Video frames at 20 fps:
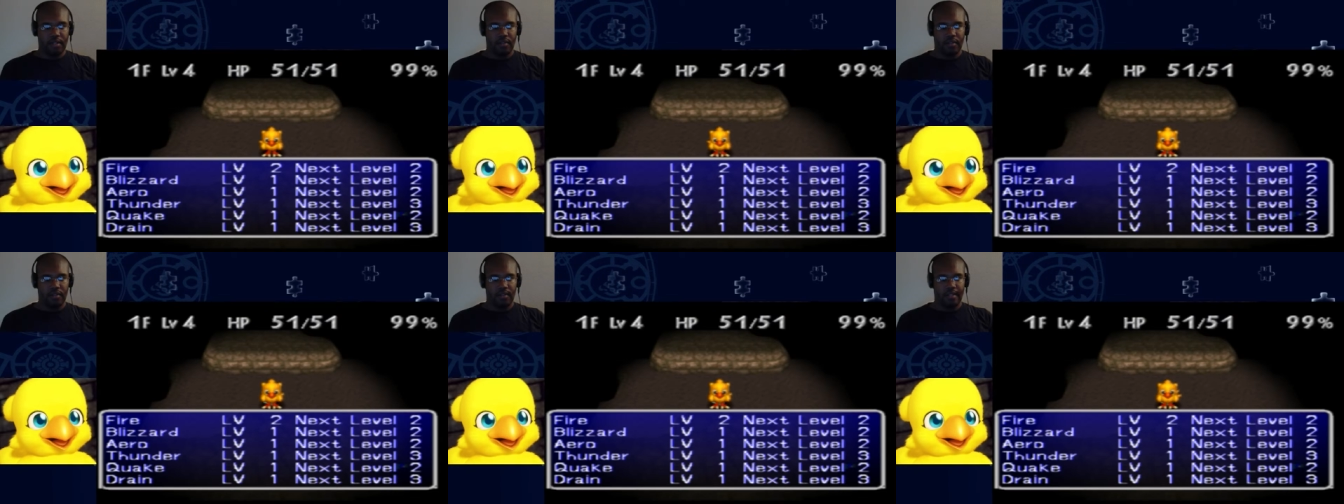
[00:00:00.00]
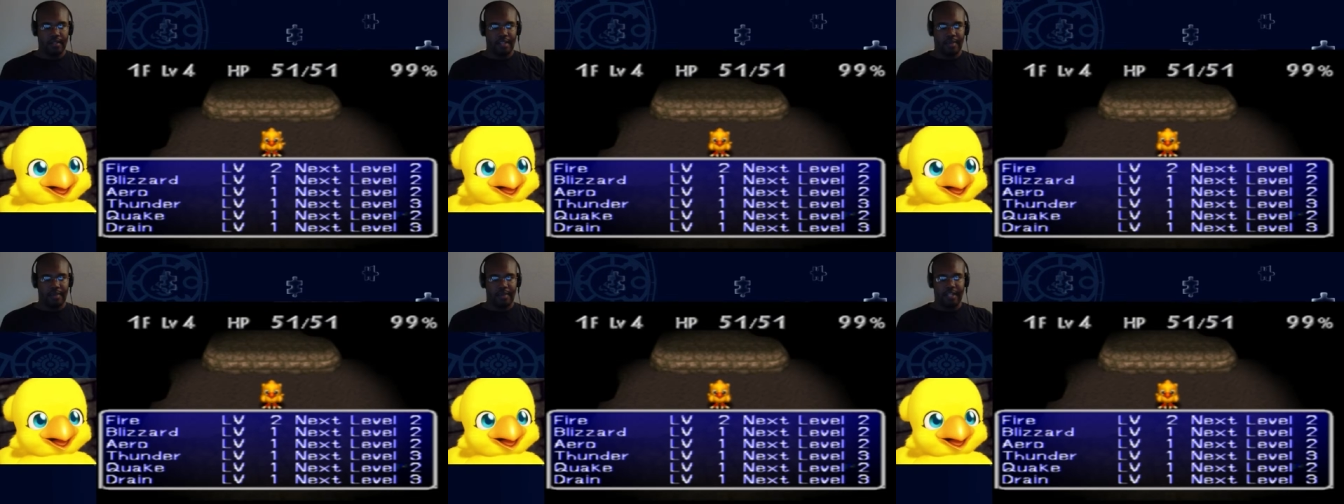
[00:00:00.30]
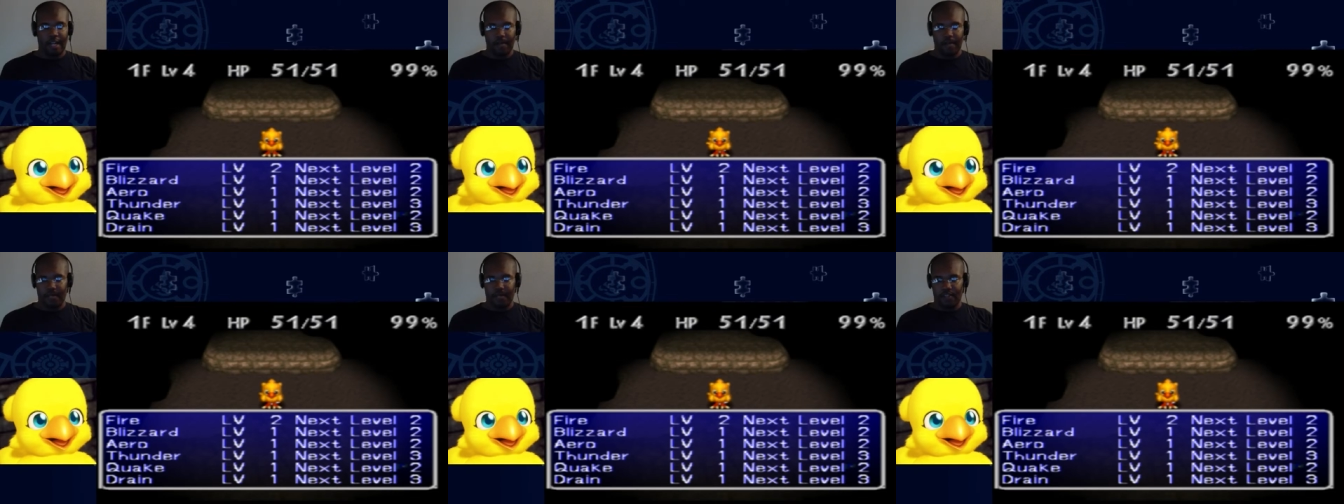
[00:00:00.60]
So that's how many
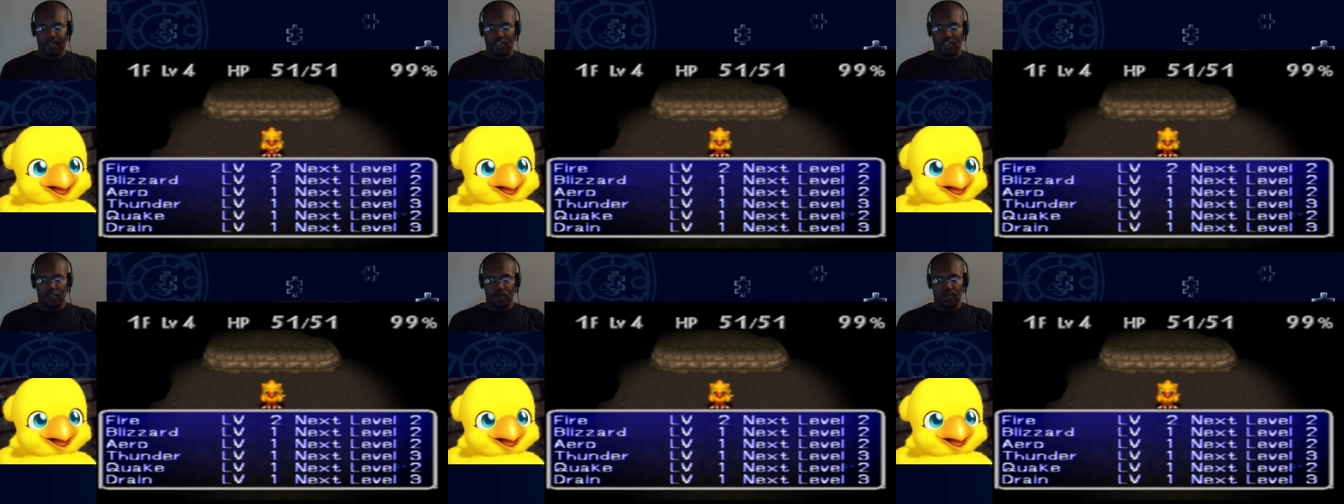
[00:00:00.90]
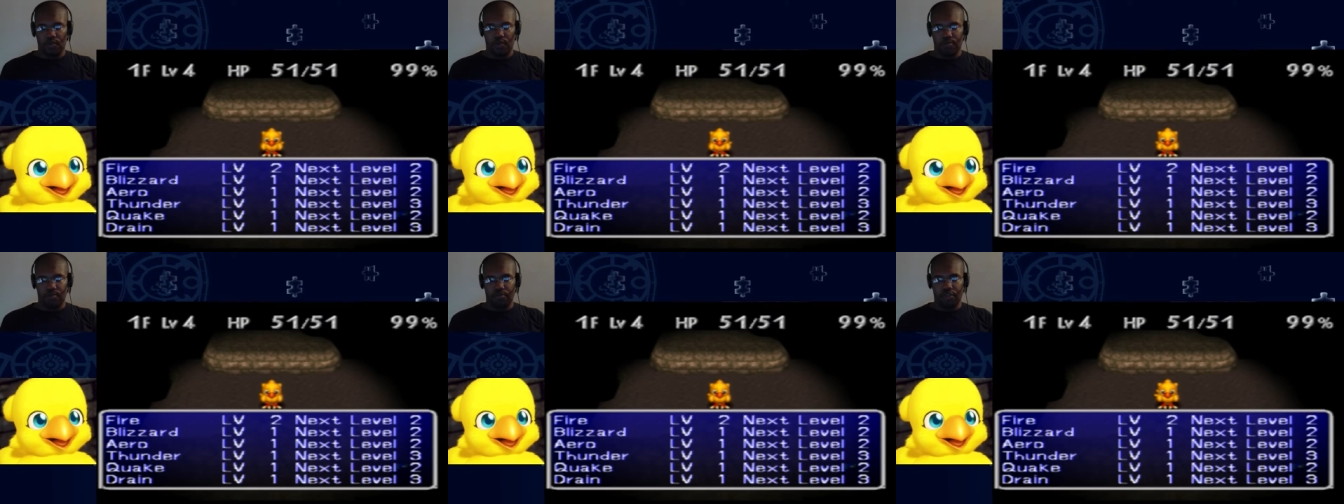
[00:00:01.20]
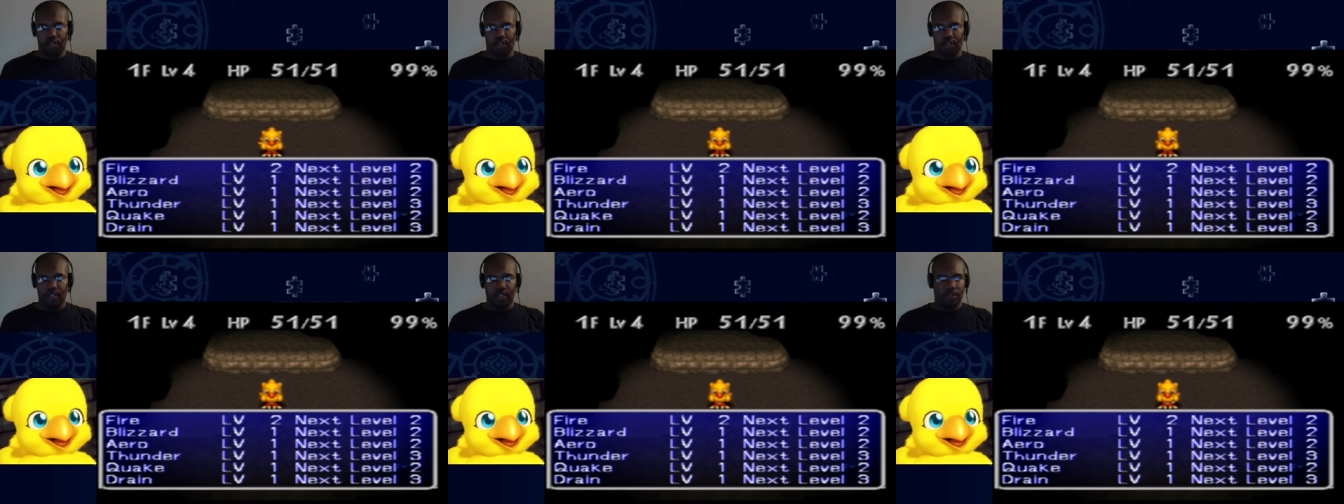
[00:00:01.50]
times you have to use the
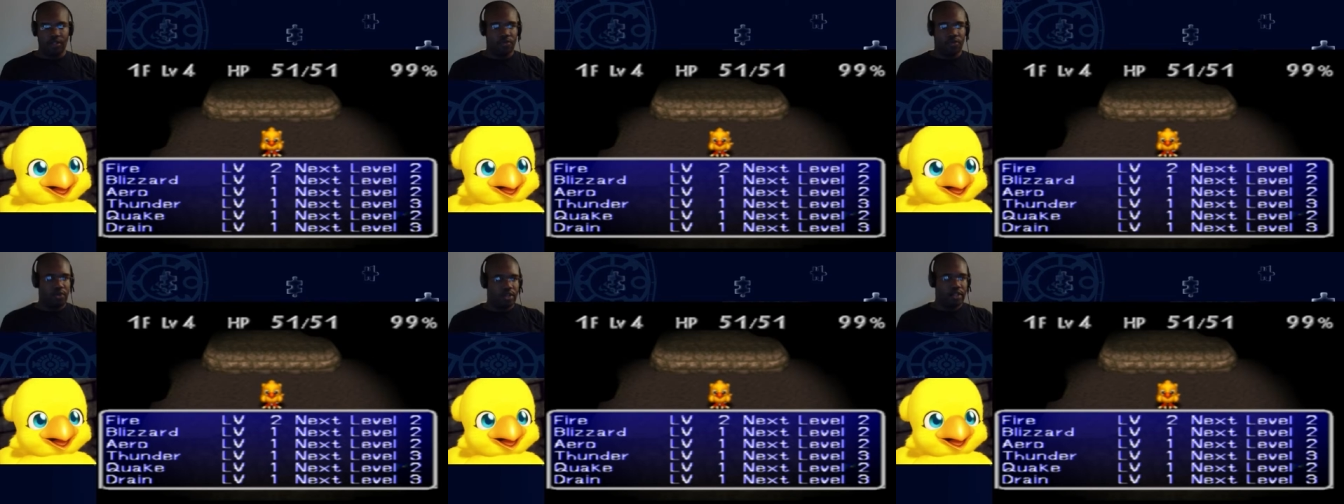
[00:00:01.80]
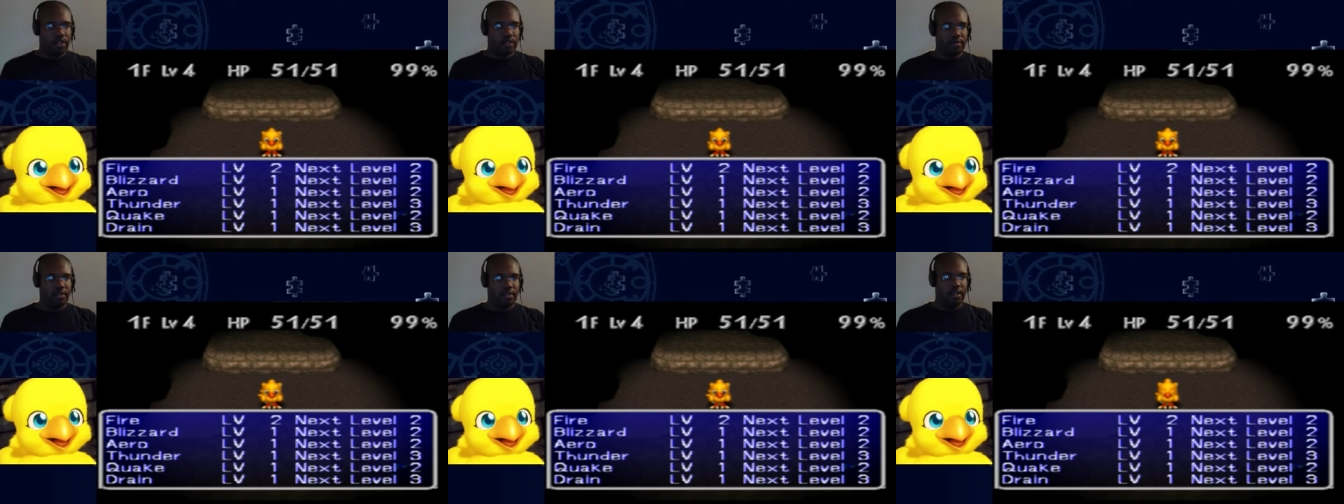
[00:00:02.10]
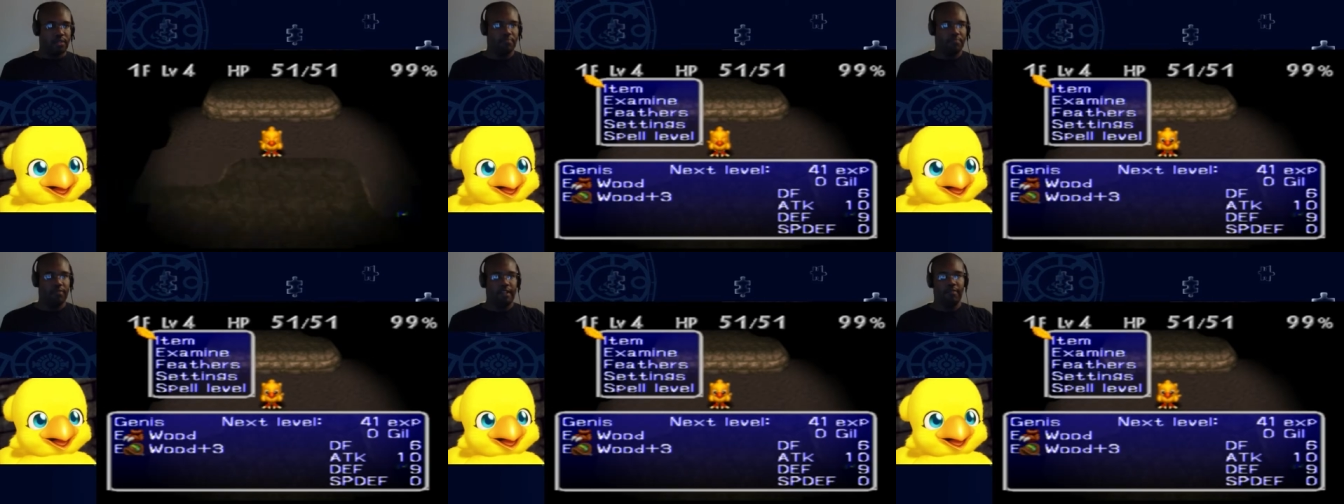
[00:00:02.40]
books in order
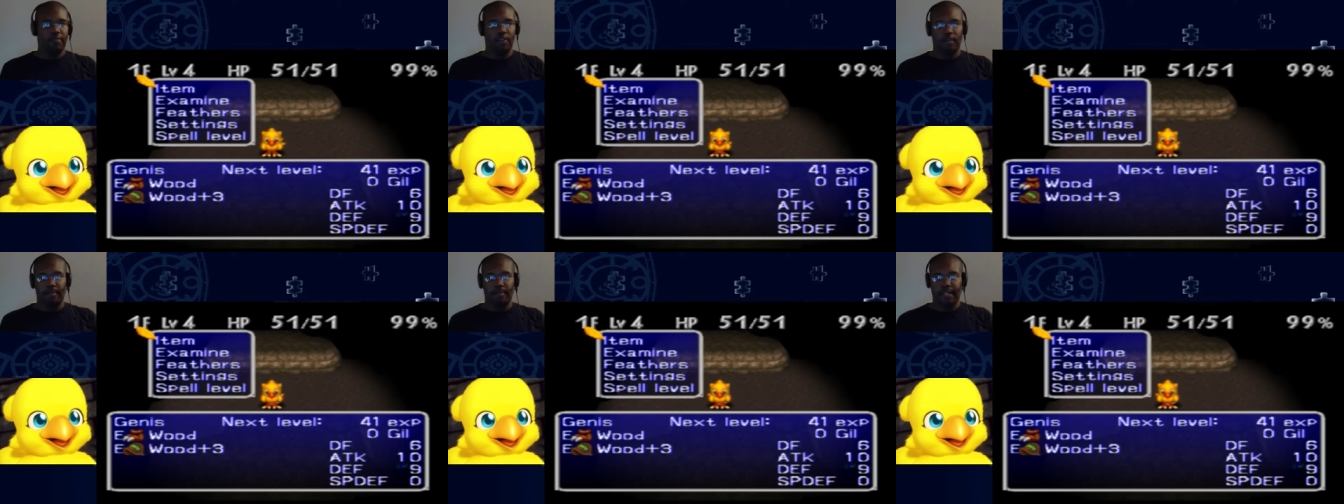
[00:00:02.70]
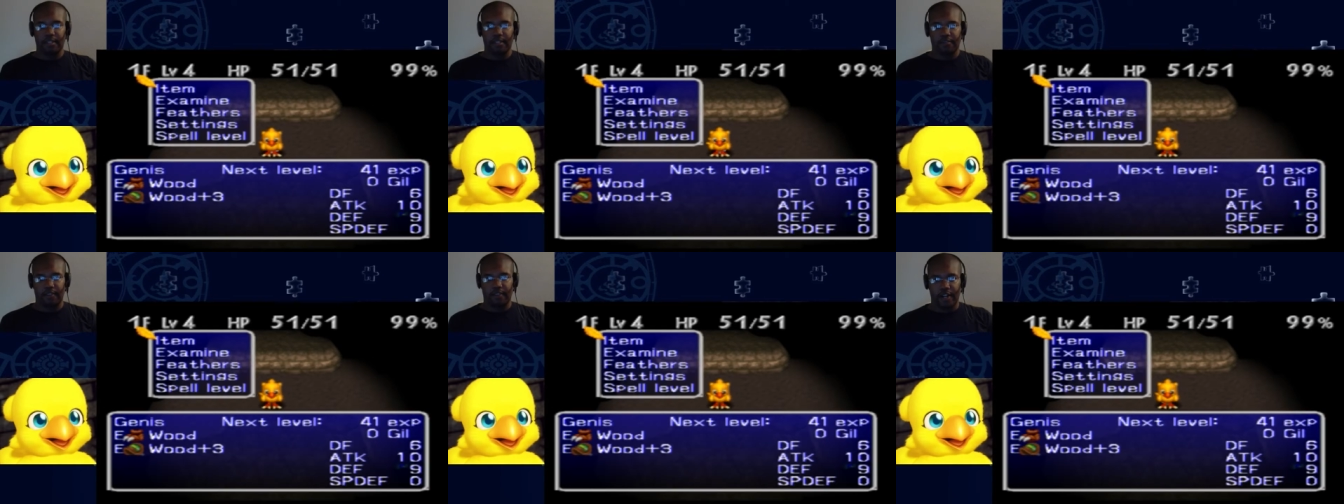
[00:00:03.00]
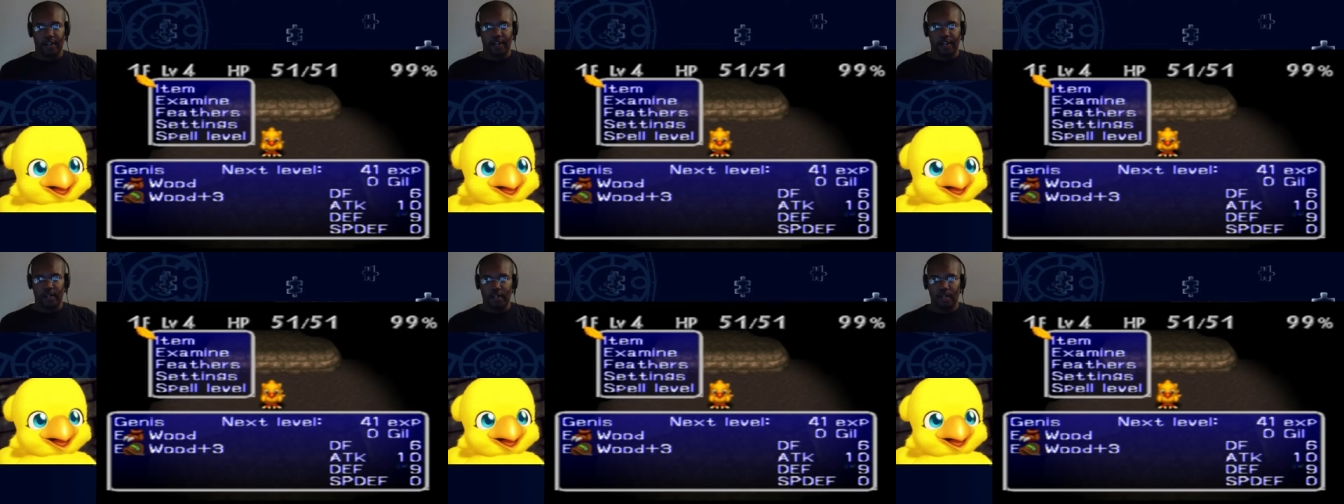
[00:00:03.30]
to level up. That's fair.